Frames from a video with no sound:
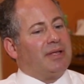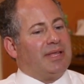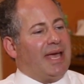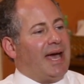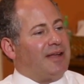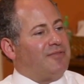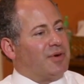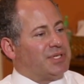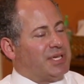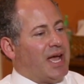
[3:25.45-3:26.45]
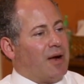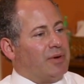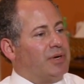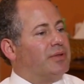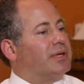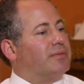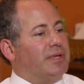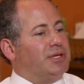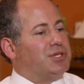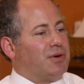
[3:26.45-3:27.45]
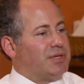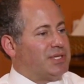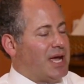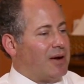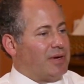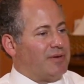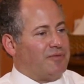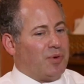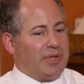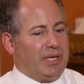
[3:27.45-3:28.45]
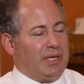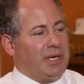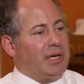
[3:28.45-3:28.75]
the adverse carrier, the insurance carrier for the